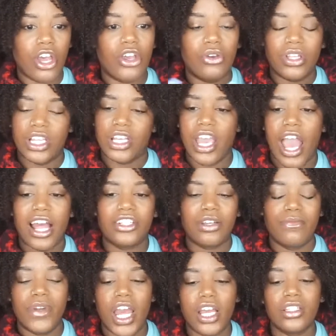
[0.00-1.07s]
So I go get the cash.
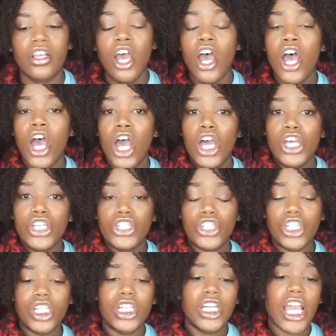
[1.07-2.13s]
I'm next.
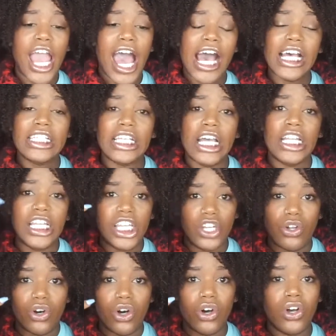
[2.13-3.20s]
She has a
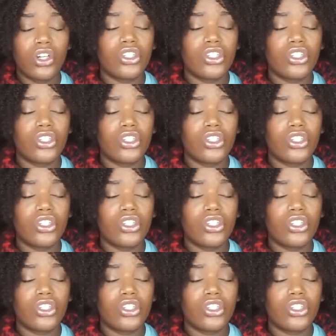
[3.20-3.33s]
needle.